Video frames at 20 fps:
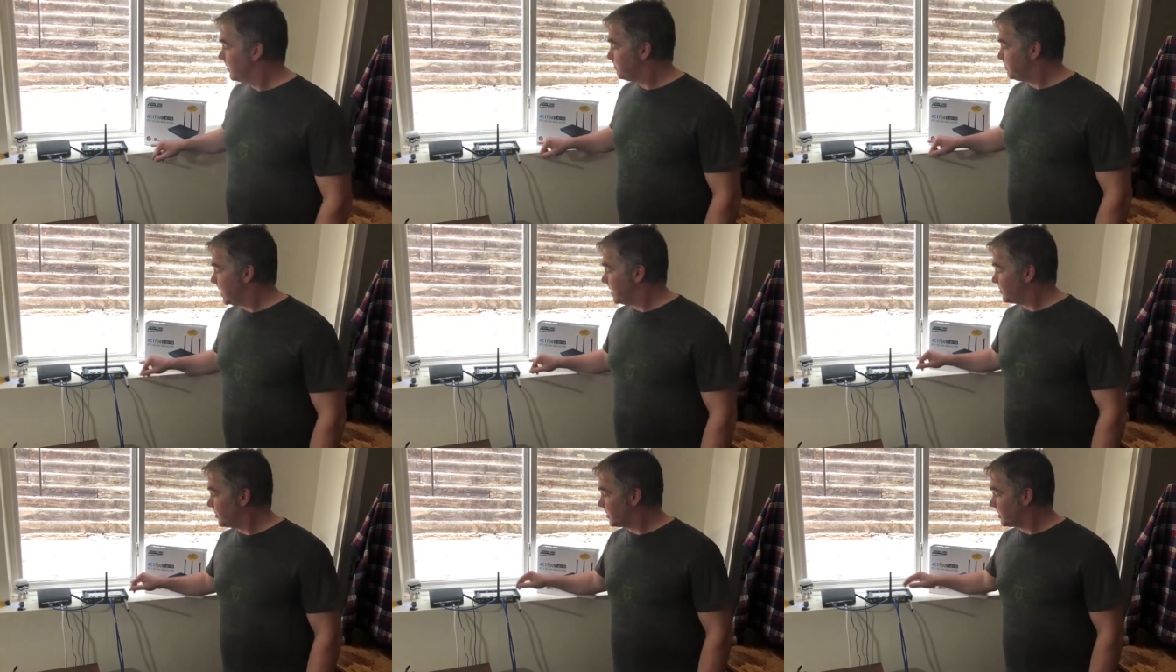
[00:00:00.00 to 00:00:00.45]

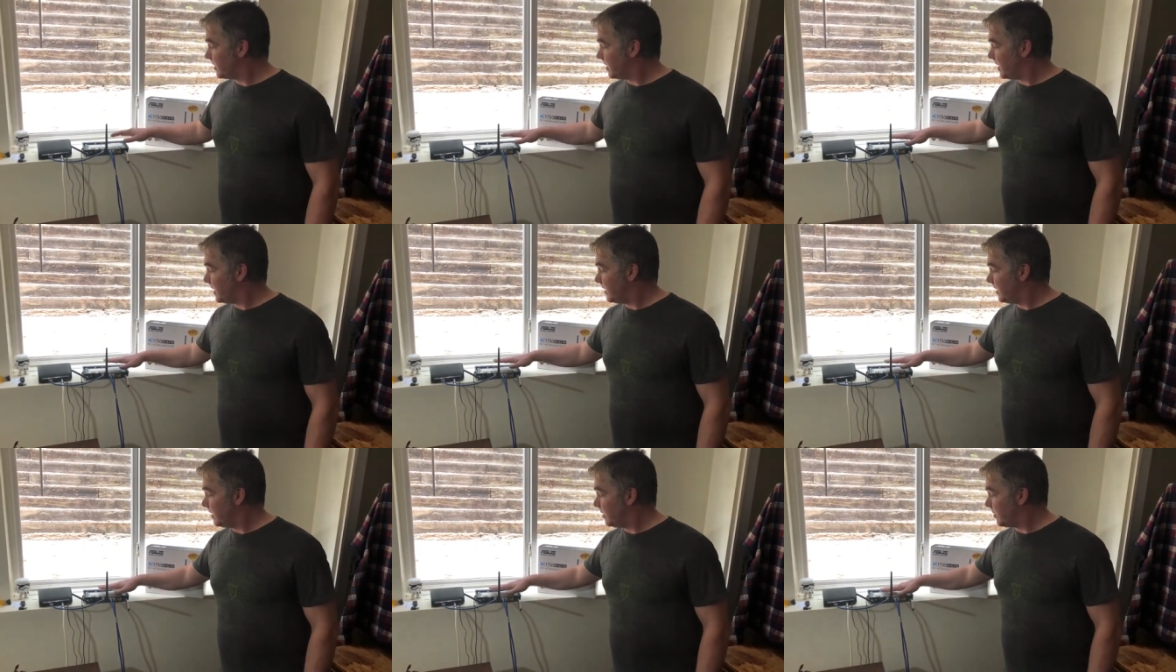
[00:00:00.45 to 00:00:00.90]

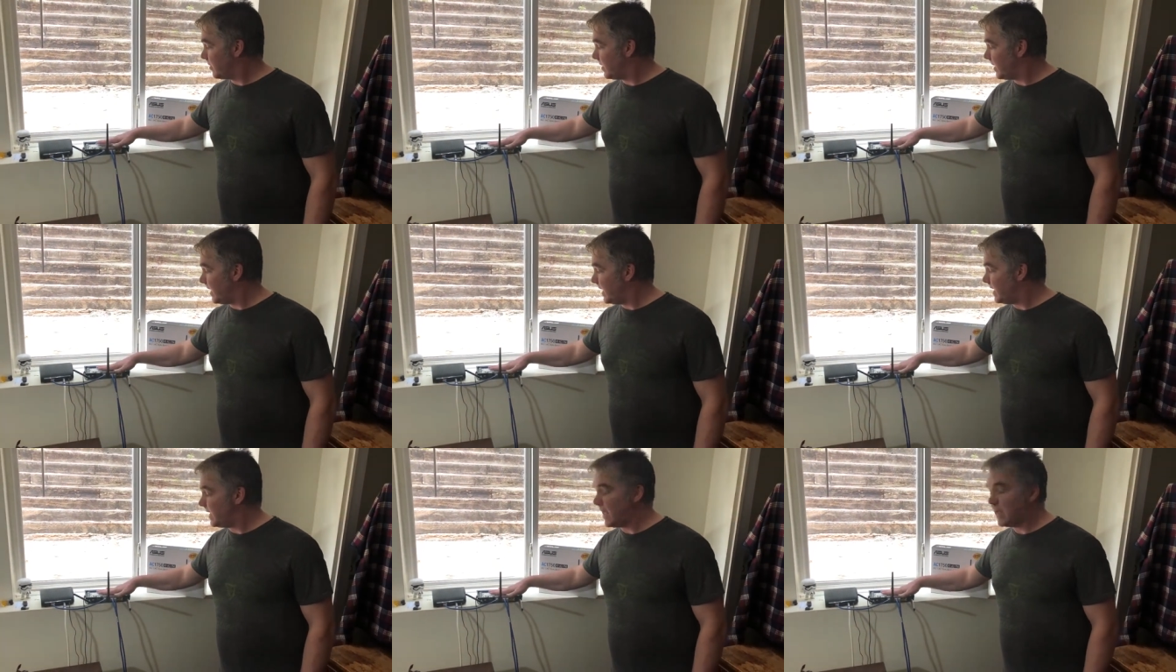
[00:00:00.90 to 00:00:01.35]
Basically, either the
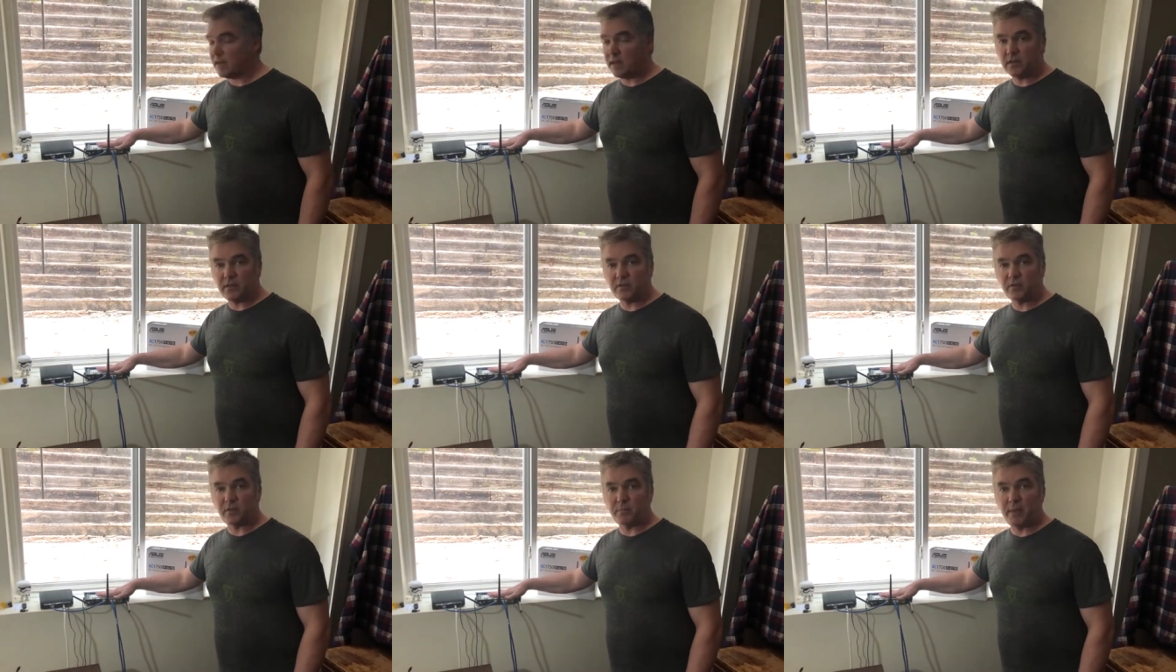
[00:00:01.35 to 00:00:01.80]
heat had to
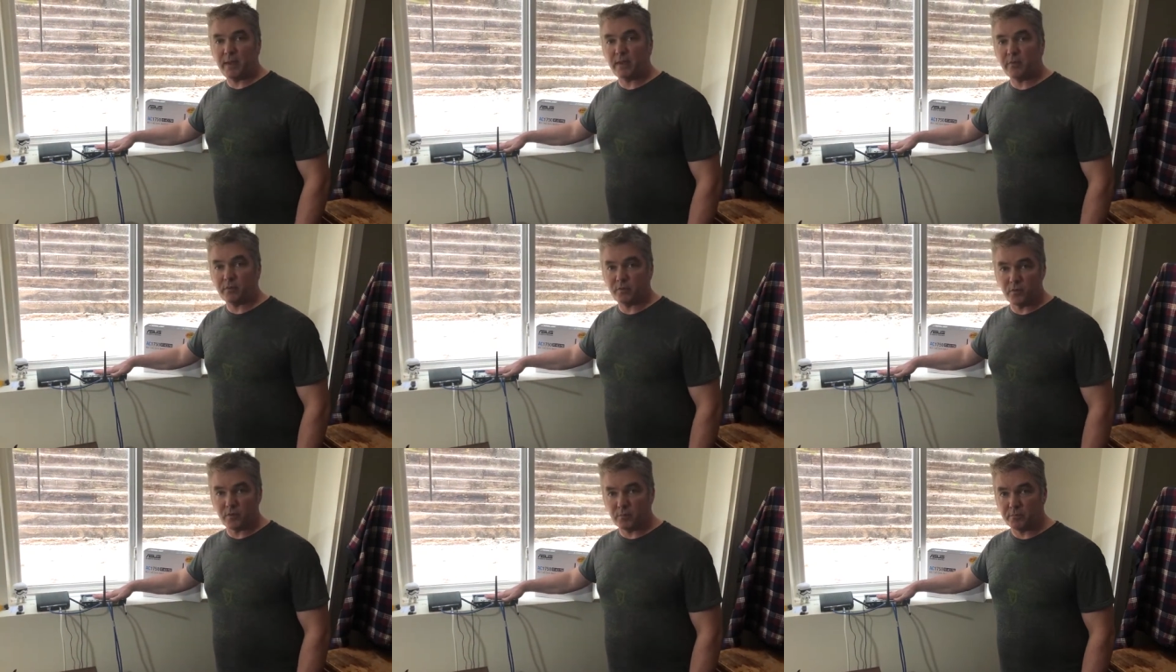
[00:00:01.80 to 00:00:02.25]

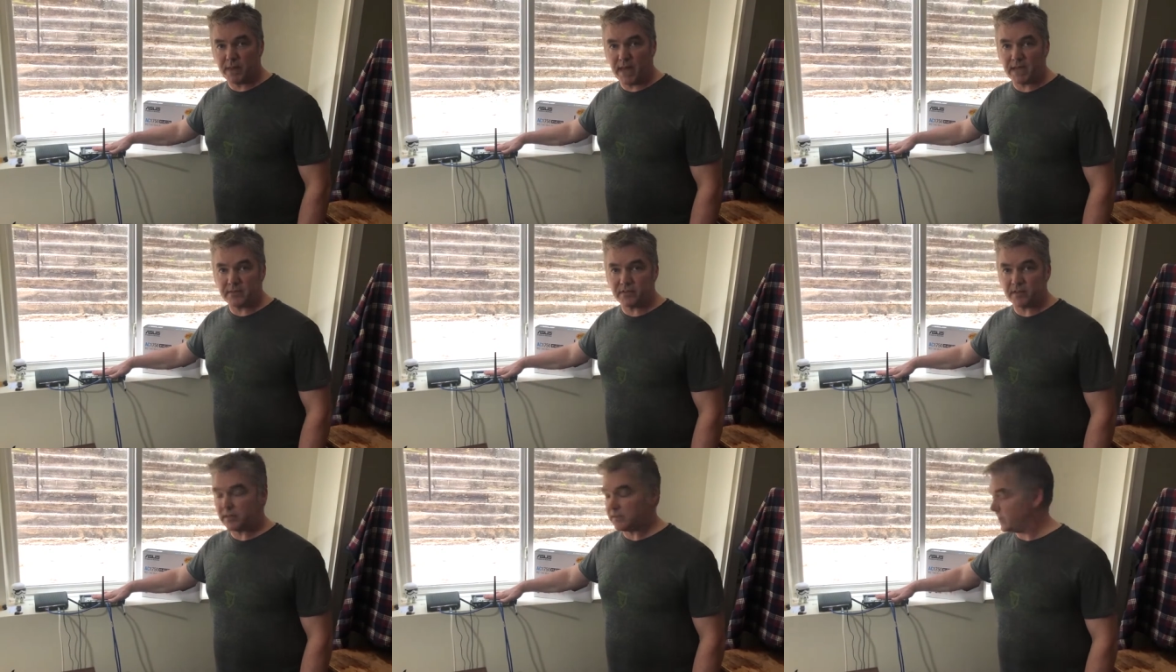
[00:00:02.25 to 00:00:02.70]
dissipate through the
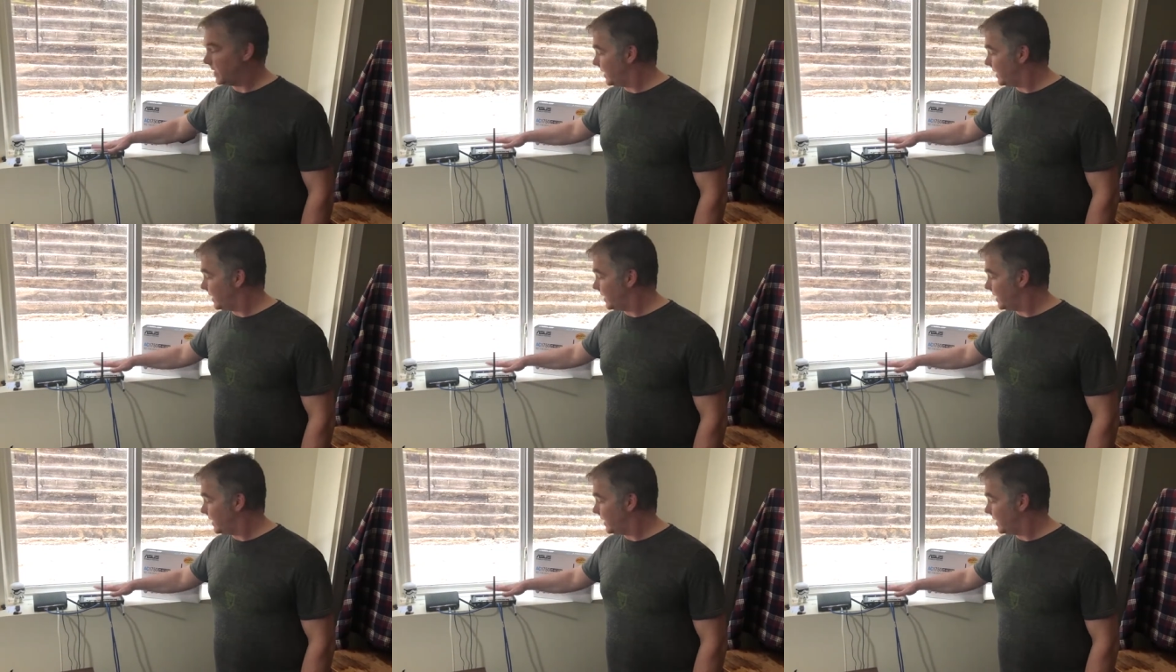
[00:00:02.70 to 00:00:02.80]
plastic